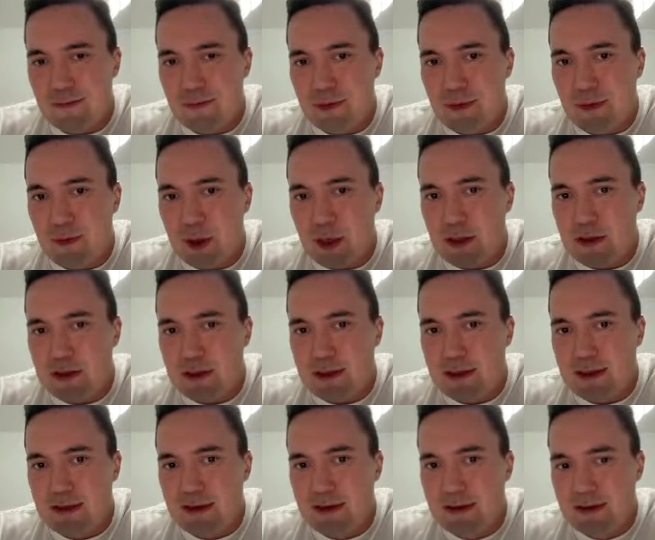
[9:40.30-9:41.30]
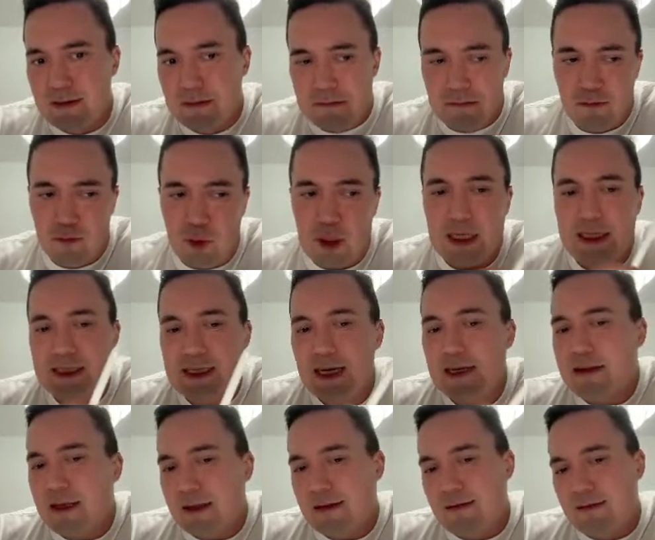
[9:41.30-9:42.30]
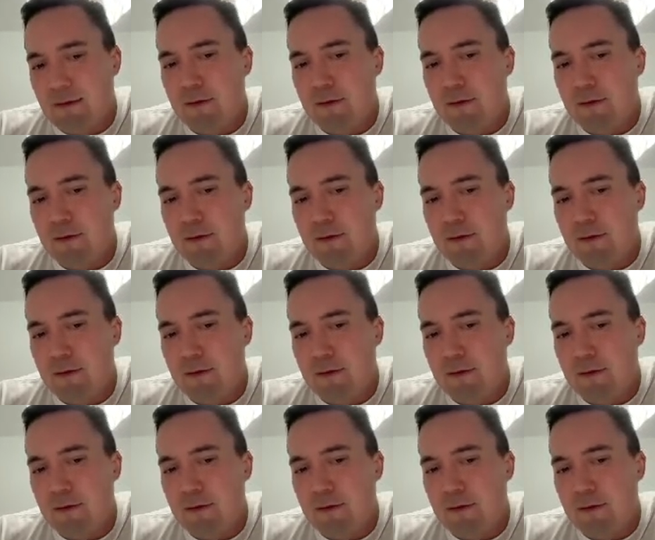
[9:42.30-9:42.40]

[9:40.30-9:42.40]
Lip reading: but we can say that,